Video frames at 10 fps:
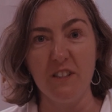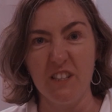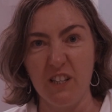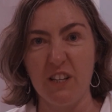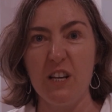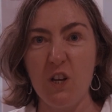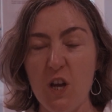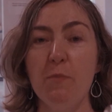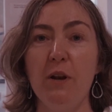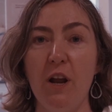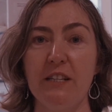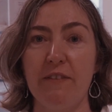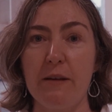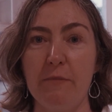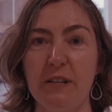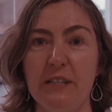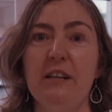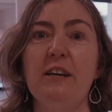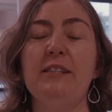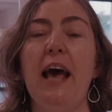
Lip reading: to study human lung development, so